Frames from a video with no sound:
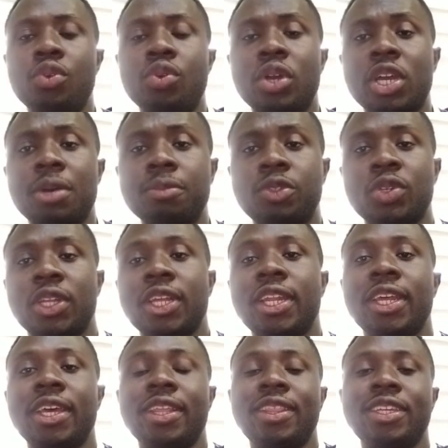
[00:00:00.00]
You're welcome to
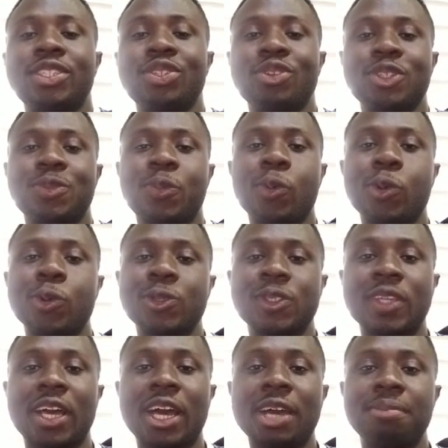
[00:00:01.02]
another edition of
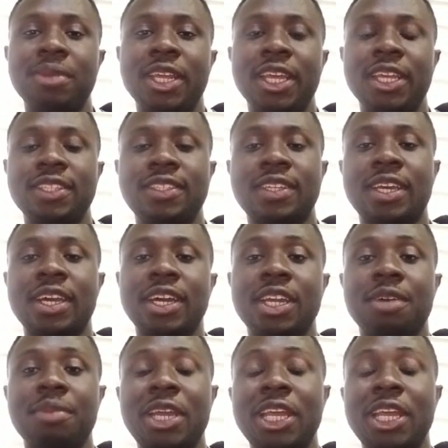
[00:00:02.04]
Sports Update Ghana.